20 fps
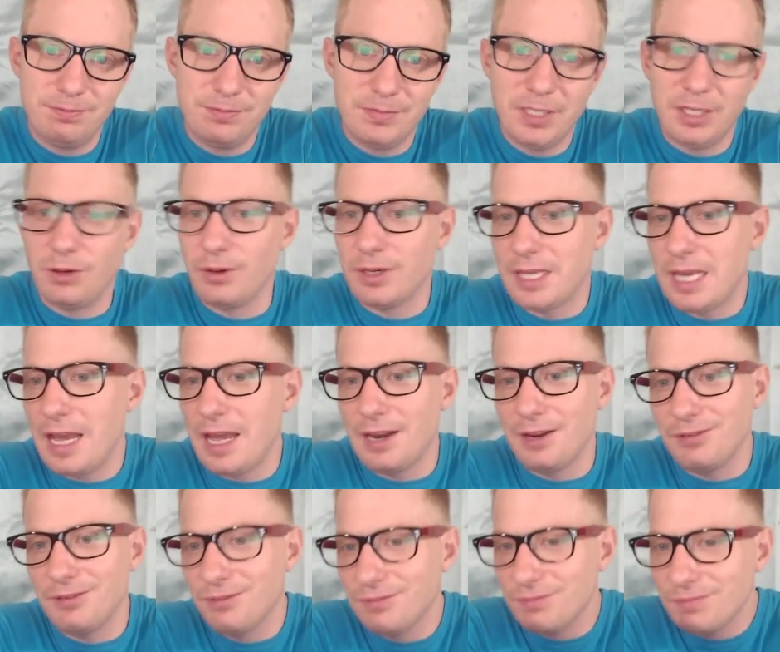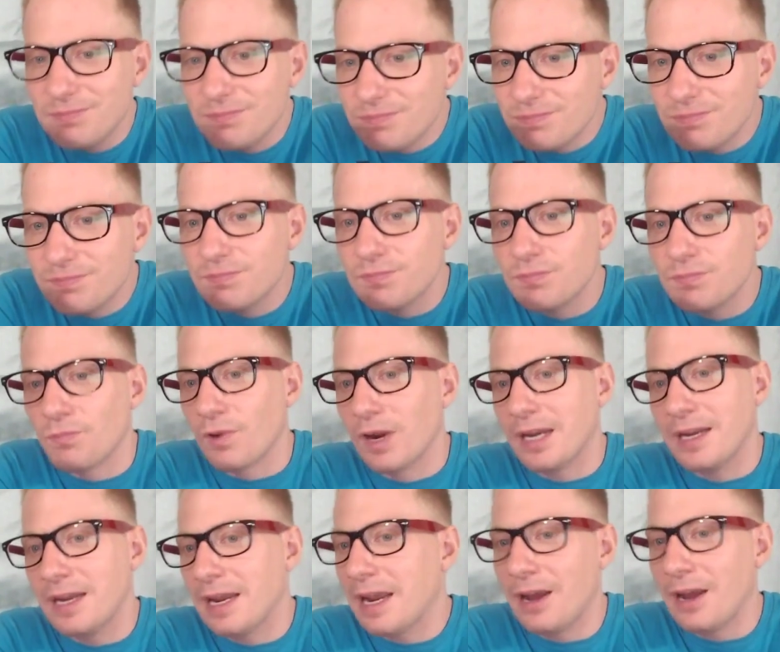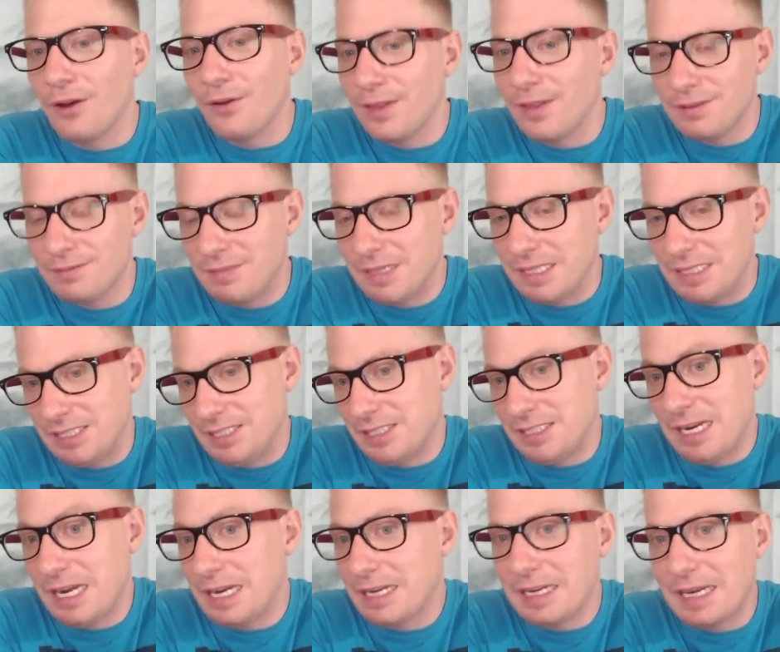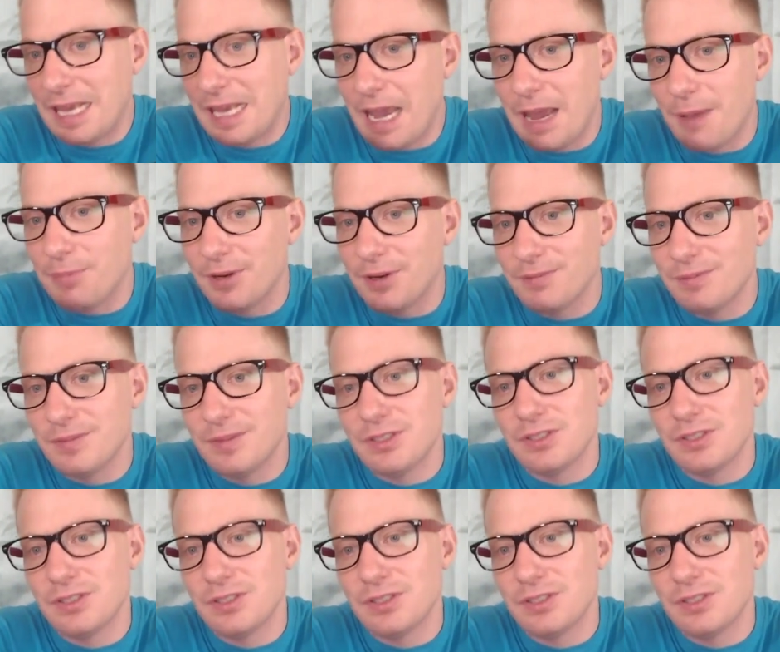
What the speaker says: you know, again, right now that's just not going to happen.